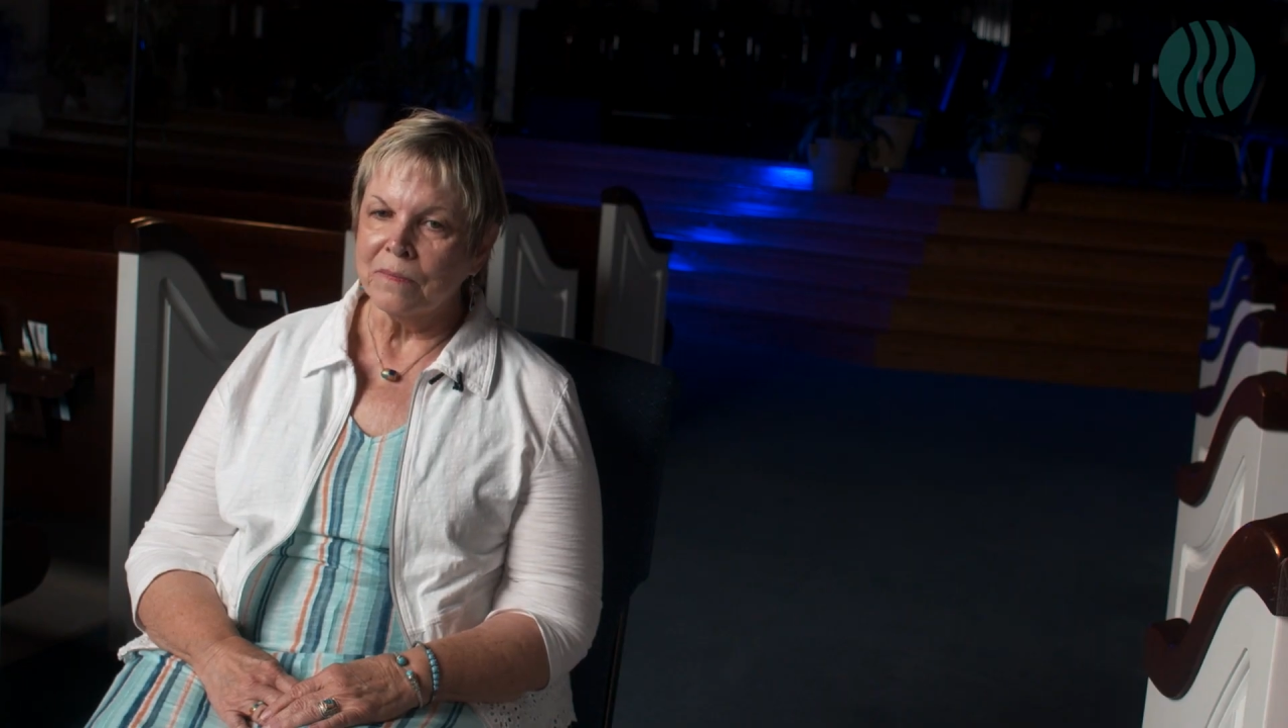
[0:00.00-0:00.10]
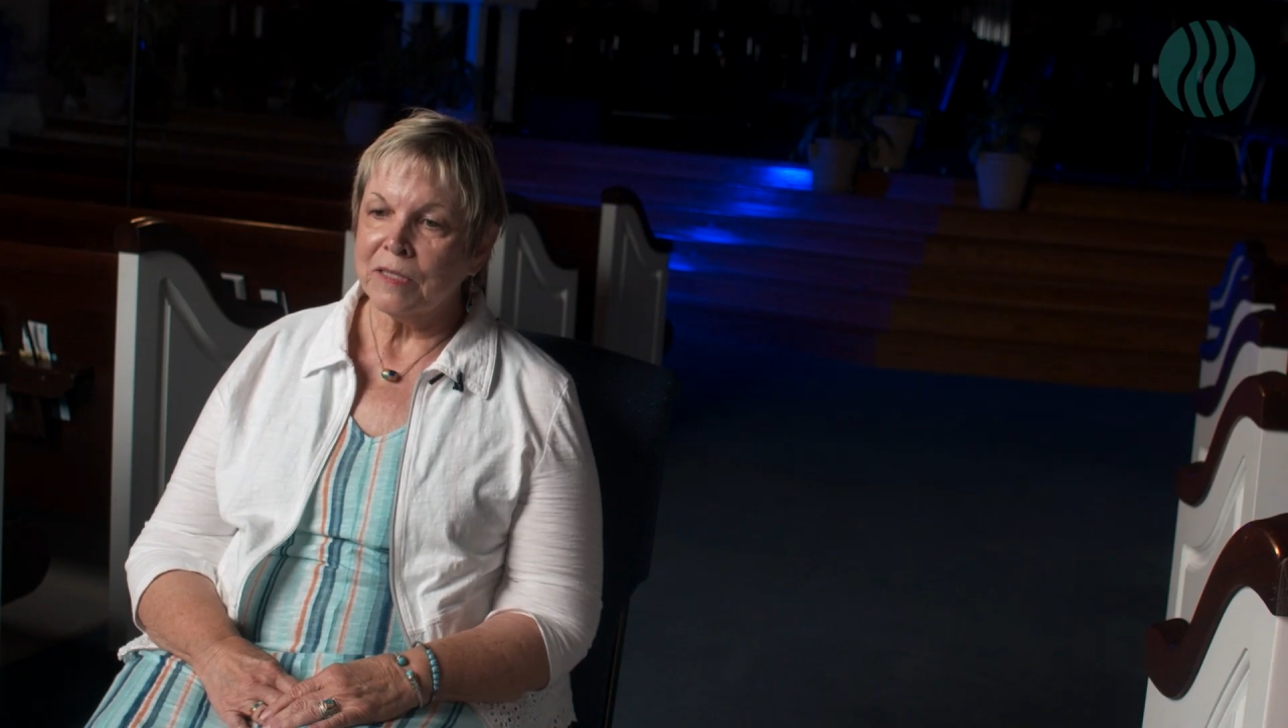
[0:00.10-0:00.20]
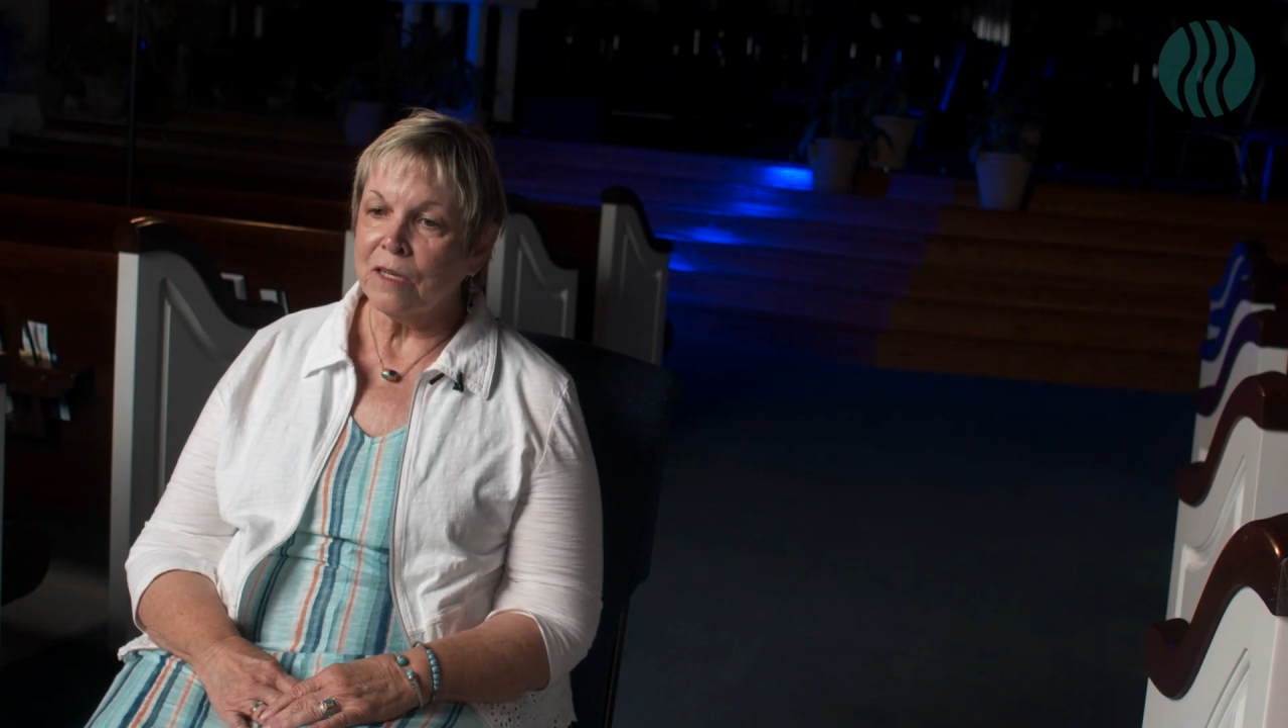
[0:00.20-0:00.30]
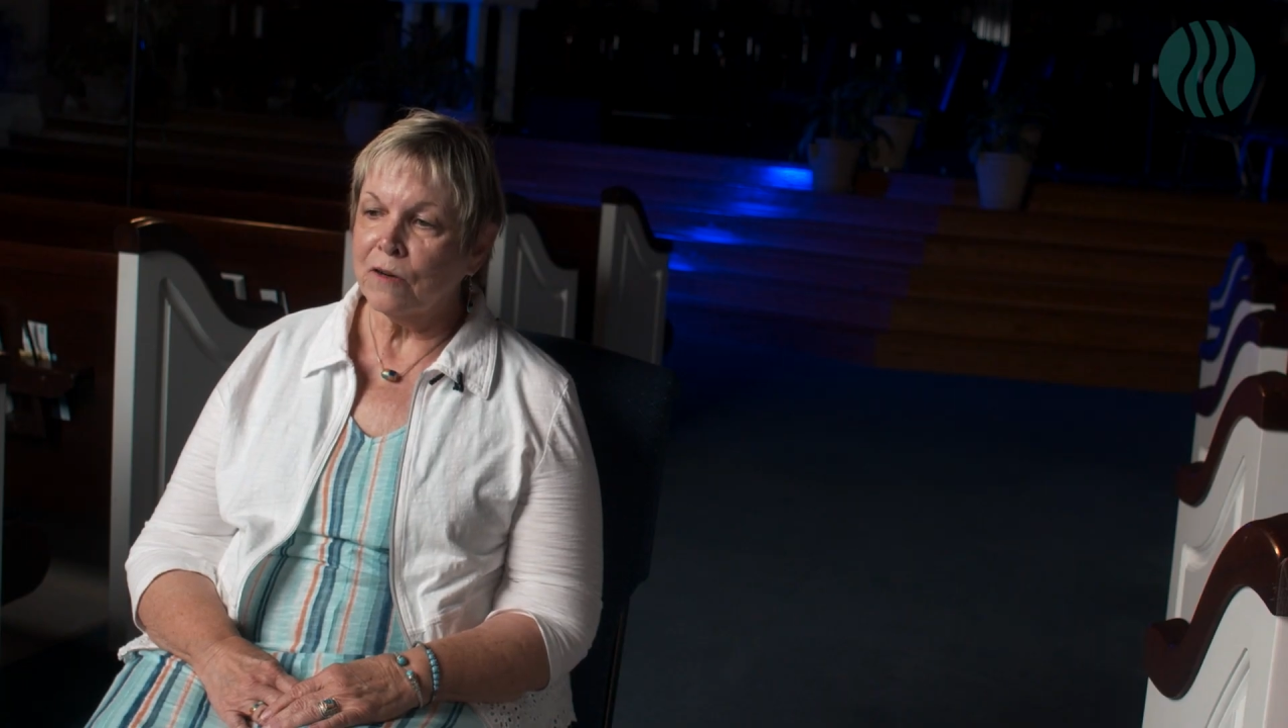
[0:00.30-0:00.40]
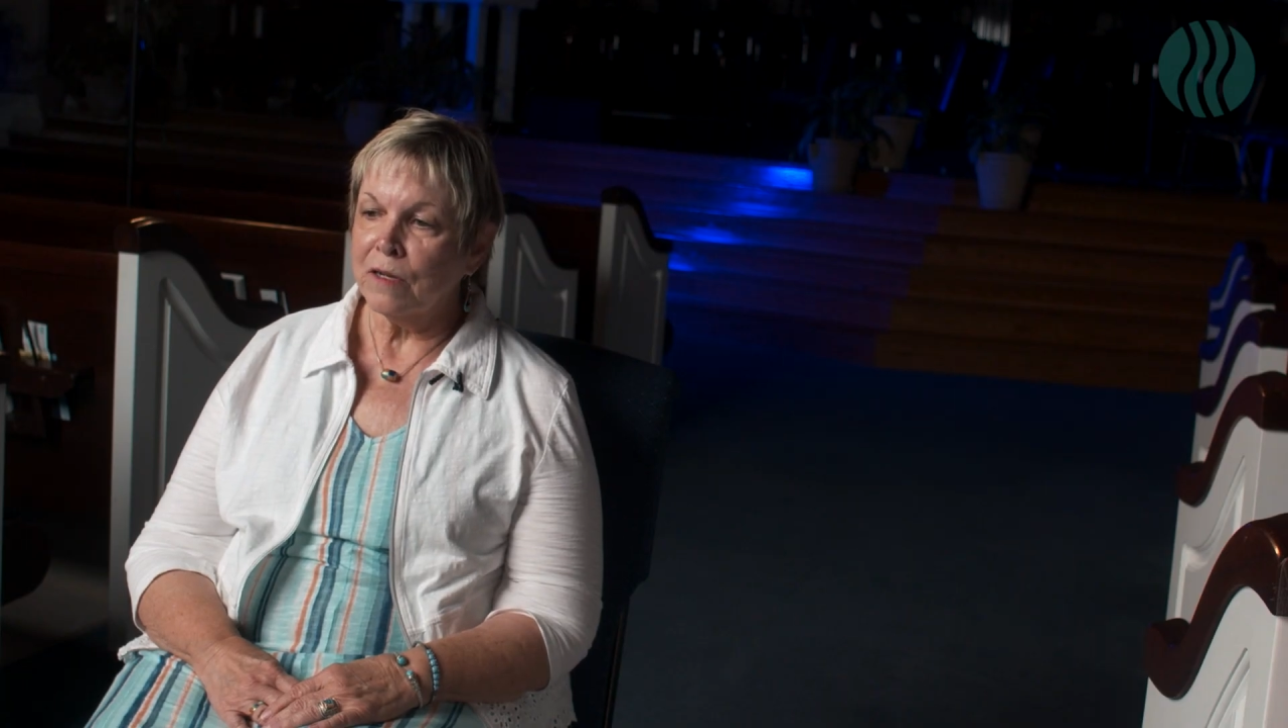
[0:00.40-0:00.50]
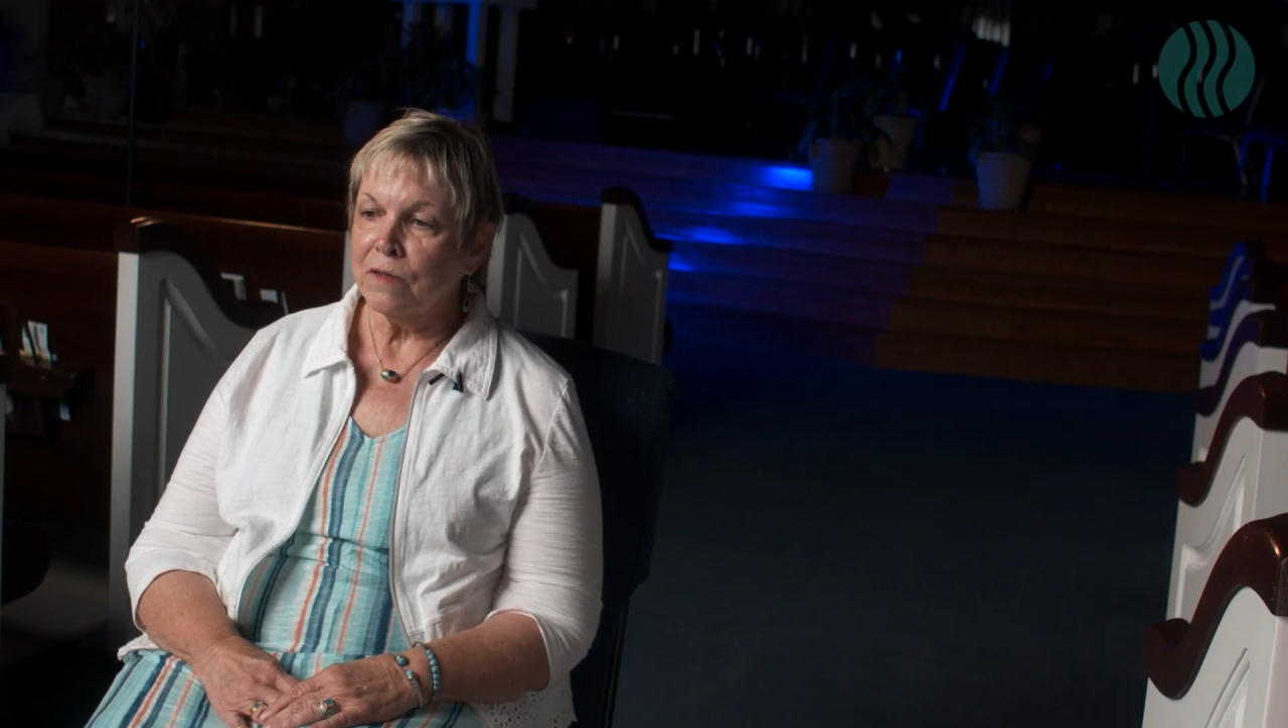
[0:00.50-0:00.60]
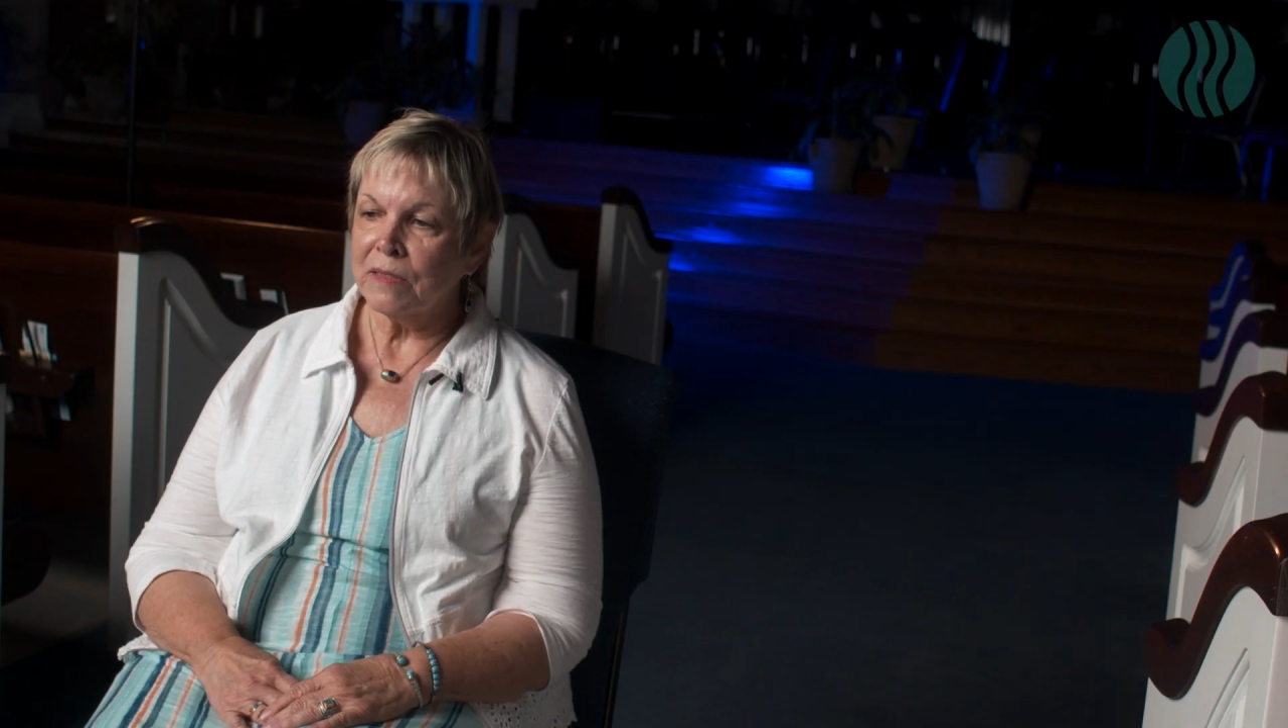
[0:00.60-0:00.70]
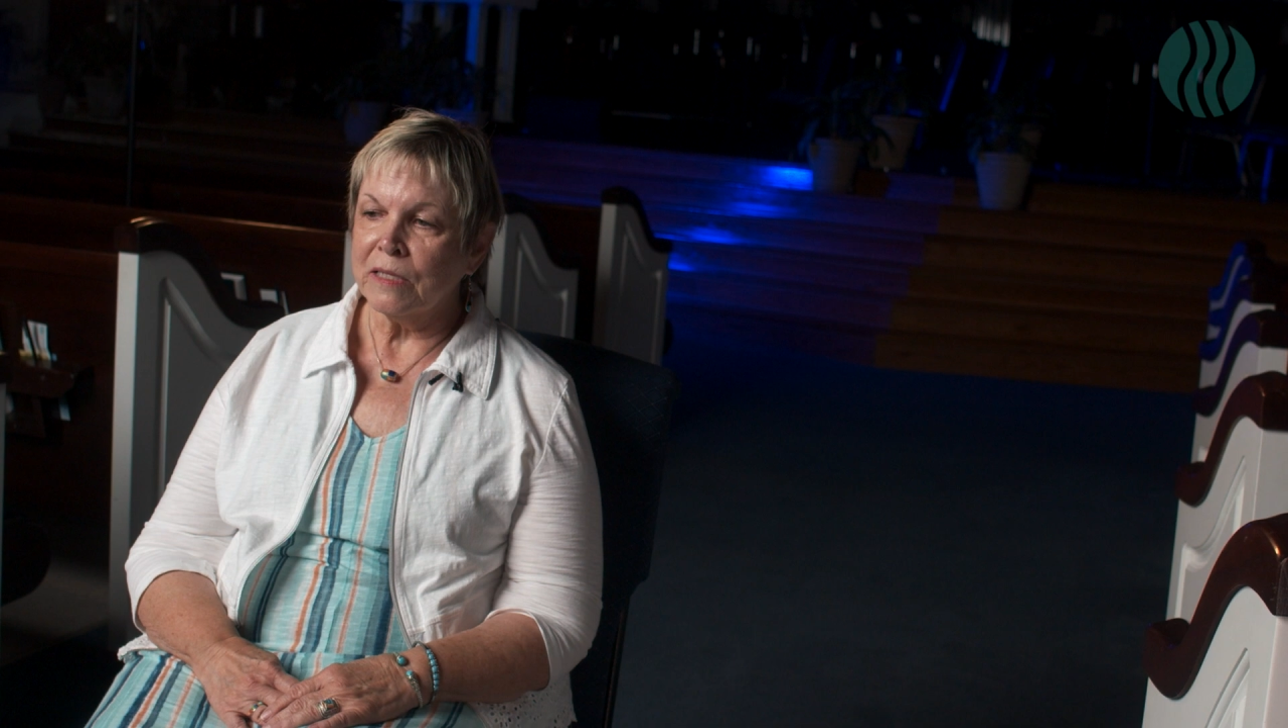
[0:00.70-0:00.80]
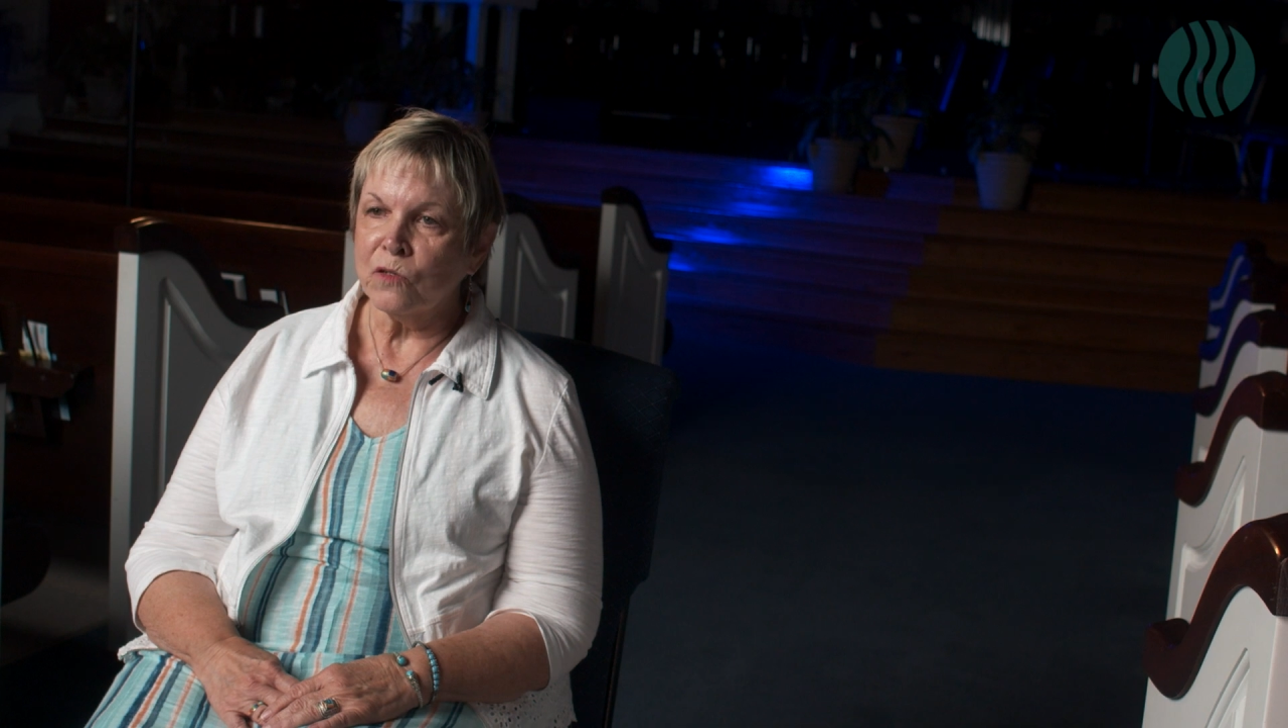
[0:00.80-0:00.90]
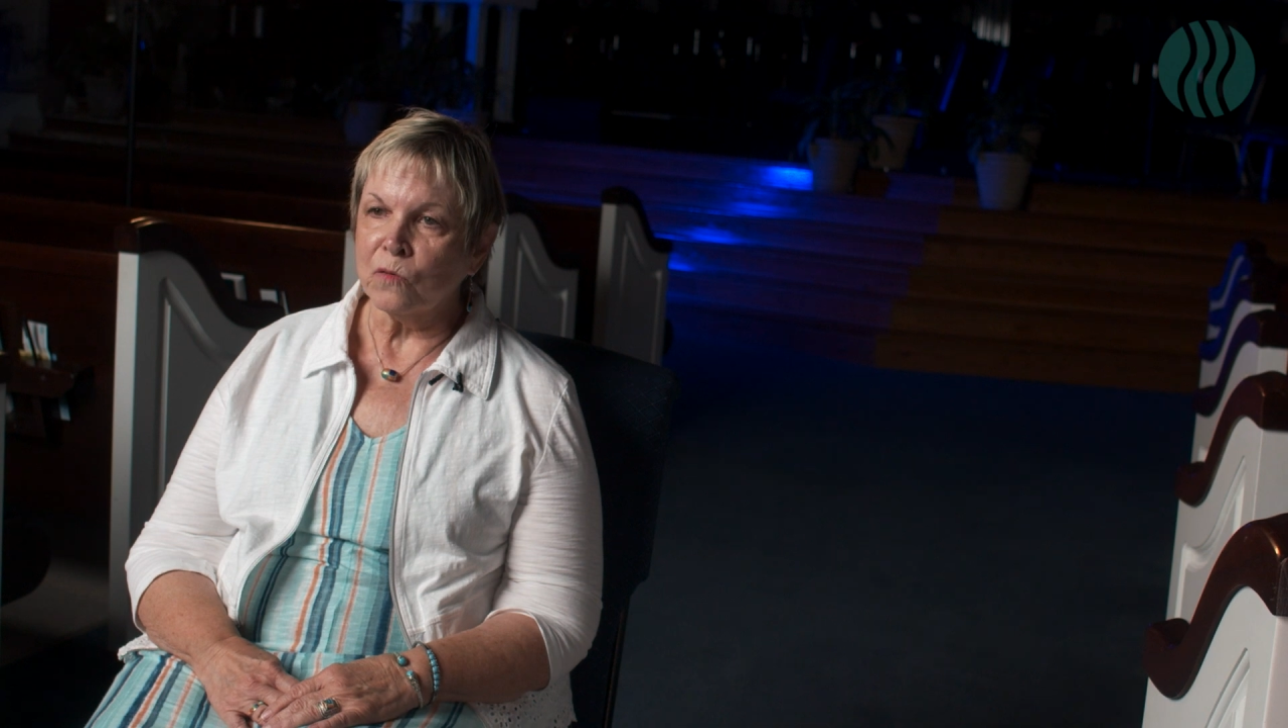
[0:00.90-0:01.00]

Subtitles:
sorrows and